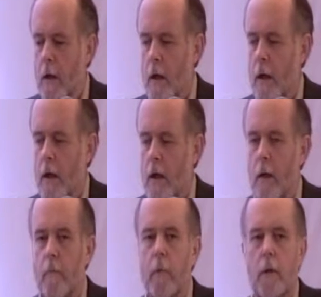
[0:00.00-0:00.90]

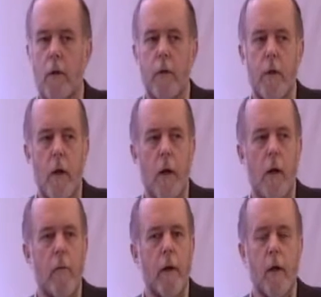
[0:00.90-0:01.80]
Um, I'll
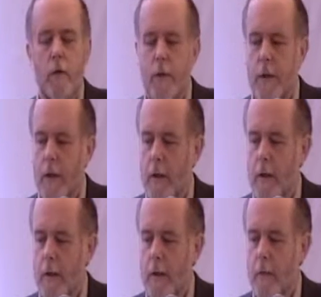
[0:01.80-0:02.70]
talk about
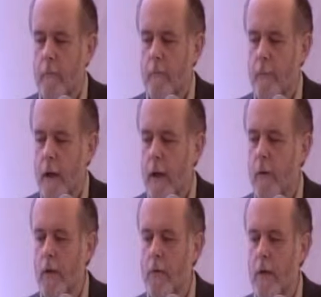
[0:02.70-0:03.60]
uh, how
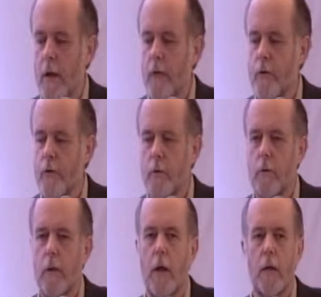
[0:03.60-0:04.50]
we're trying
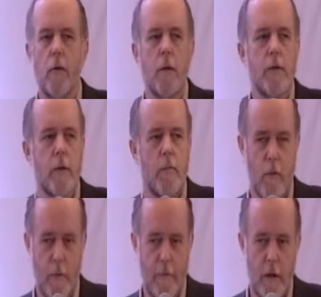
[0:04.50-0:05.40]
to increase our
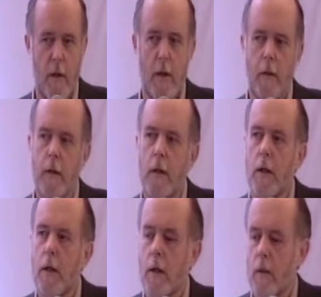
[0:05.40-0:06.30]
profile
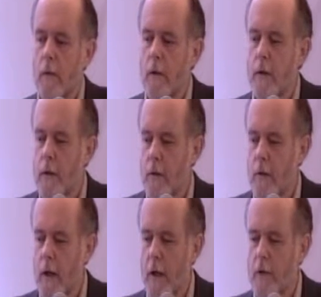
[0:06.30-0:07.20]
uh, within the
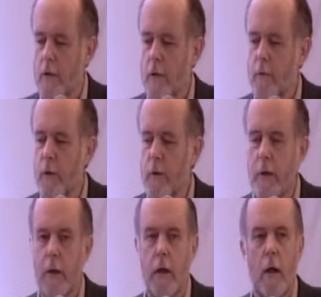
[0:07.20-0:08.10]
international
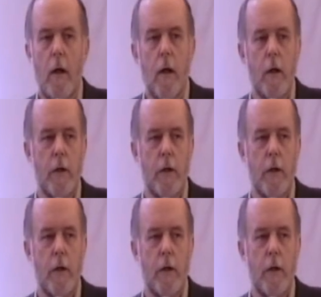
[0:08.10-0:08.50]
community and the